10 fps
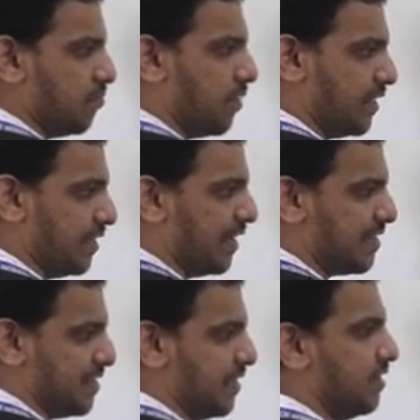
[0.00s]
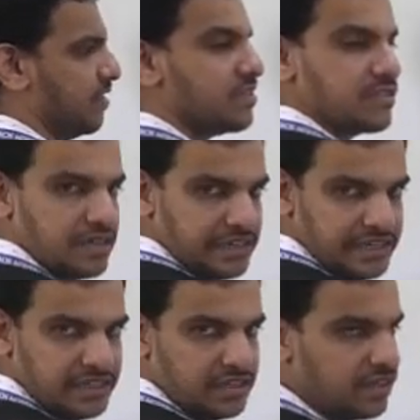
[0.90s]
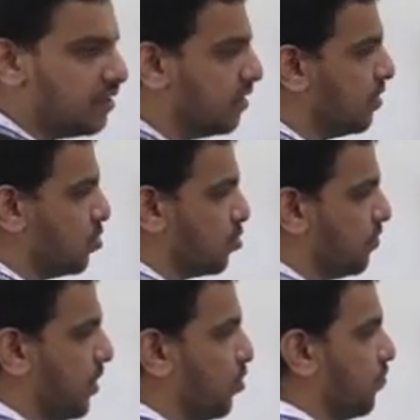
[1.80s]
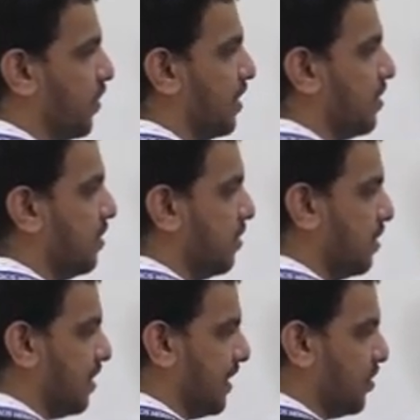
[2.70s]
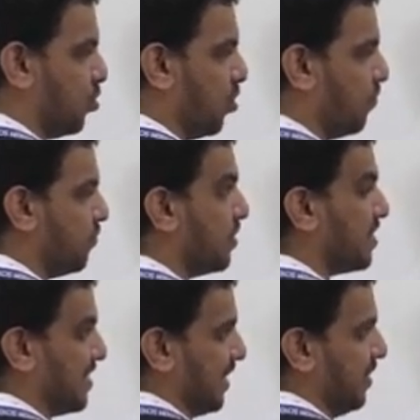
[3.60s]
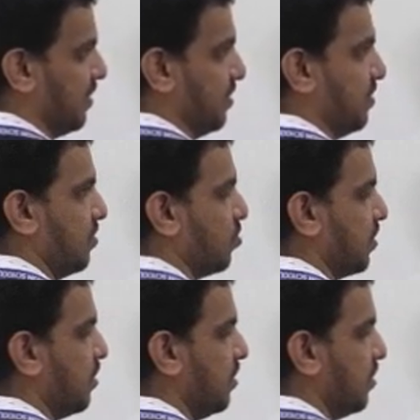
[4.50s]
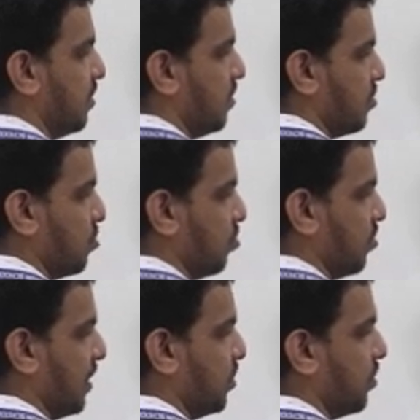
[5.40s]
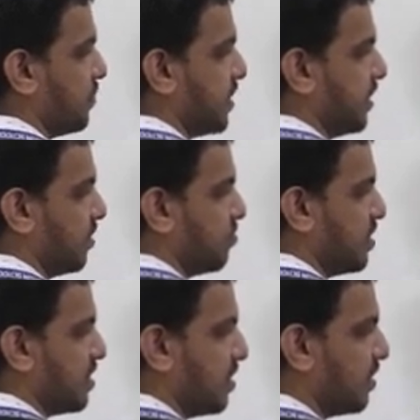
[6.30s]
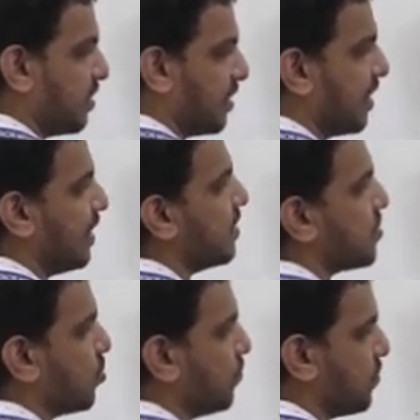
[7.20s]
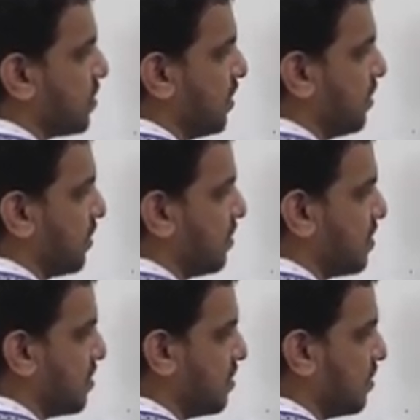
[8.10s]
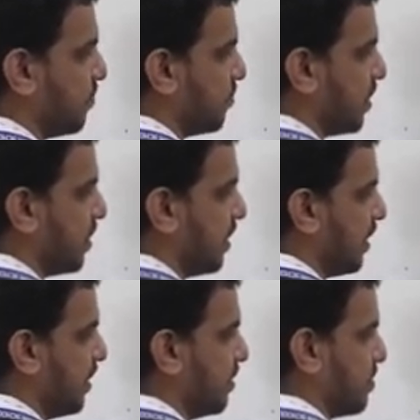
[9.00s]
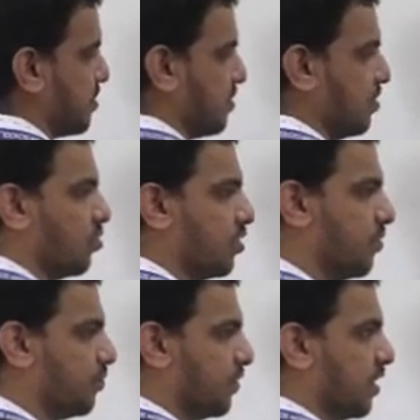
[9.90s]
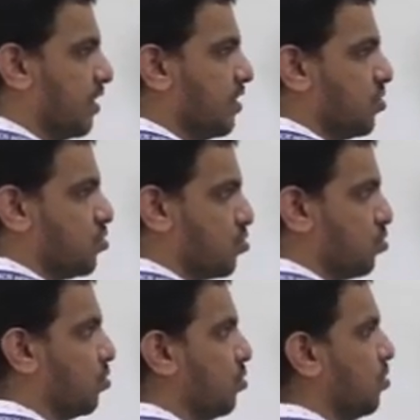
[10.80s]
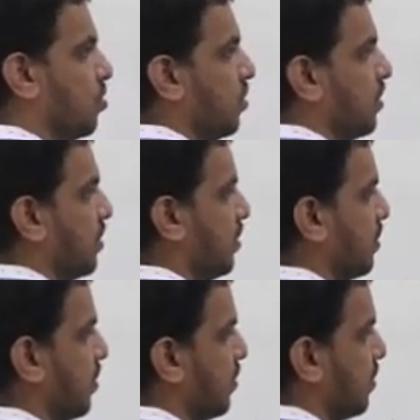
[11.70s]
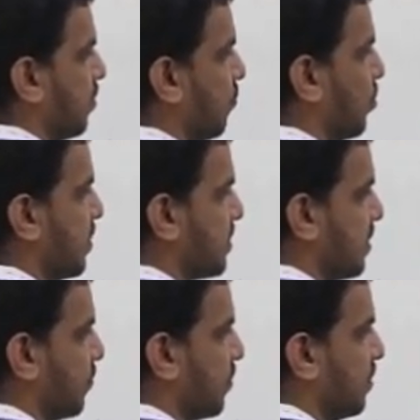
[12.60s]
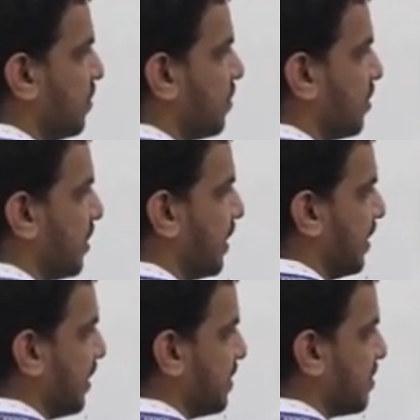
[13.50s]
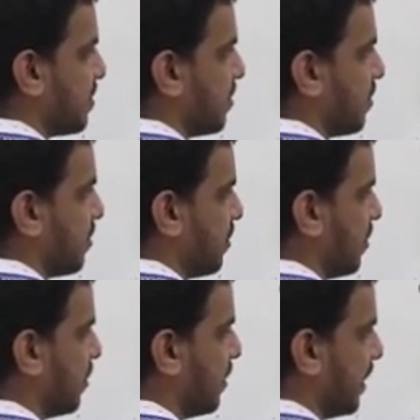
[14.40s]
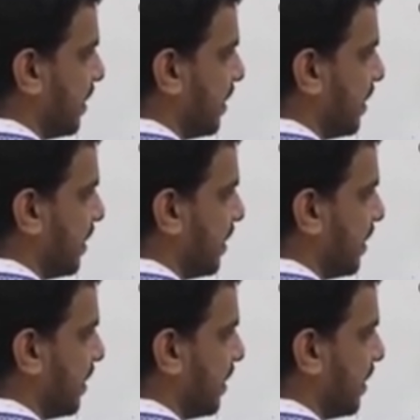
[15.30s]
by that sector is 30 degree, so we have to find the length of the sector. Okay, so length of sector means here radius of sector, this is radius. Okay, so here what is given, theta is 30